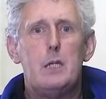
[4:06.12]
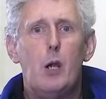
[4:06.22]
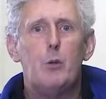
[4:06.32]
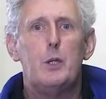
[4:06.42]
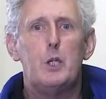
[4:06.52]

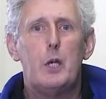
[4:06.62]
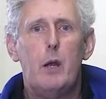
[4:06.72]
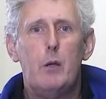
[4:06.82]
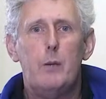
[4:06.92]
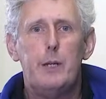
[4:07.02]
note this should
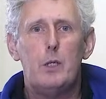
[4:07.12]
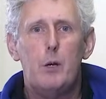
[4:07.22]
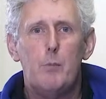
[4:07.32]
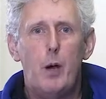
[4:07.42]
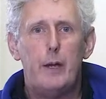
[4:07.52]
only be
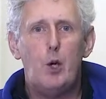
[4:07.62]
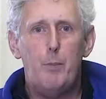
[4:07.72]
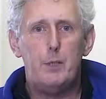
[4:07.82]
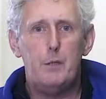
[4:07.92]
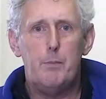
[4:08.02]
done by a
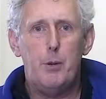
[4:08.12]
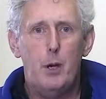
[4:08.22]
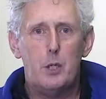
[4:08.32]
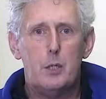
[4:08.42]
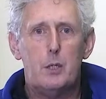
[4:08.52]
competent
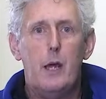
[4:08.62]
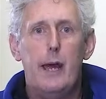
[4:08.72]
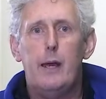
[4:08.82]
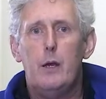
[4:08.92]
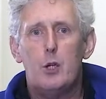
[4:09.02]
person
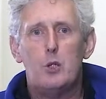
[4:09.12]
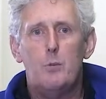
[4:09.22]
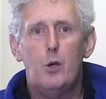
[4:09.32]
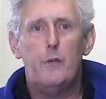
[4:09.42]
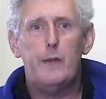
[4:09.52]
as
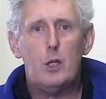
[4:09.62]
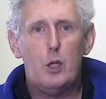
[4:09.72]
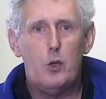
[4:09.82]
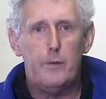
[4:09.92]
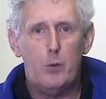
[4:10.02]
removing the
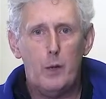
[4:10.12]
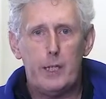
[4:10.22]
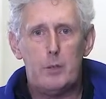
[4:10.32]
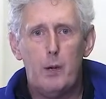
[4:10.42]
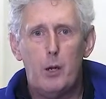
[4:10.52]
cover will
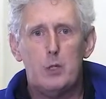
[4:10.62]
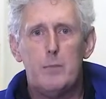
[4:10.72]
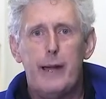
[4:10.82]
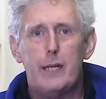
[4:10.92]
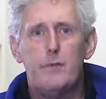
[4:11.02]
expose the
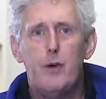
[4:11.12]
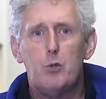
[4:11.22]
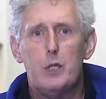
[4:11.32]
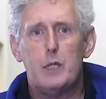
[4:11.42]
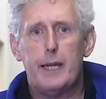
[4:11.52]
mains
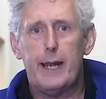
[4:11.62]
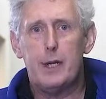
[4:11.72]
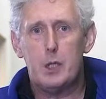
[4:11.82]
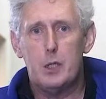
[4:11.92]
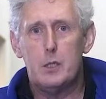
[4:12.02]
voltage
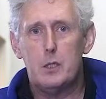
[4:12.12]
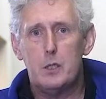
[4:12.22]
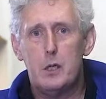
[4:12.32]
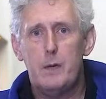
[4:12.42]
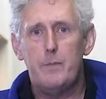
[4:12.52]
connections.
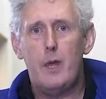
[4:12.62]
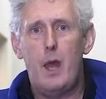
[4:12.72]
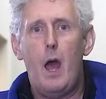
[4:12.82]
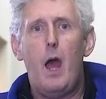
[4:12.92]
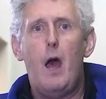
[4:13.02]

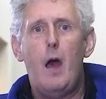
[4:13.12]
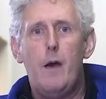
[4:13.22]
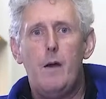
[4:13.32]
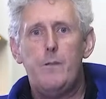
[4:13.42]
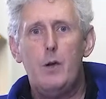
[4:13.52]

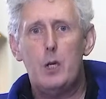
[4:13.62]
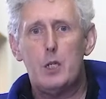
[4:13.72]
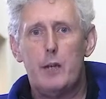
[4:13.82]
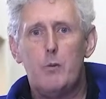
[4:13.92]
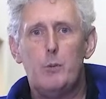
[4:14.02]

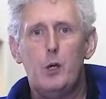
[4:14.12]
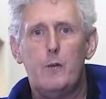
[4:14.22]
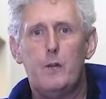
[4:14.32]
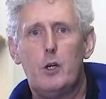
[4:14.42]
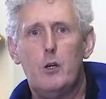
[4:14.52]
Firstly,
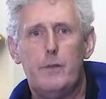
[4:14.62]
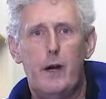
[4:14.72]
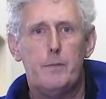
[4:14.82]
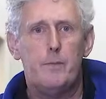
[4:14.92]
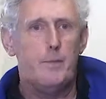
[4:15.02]
remove the cover.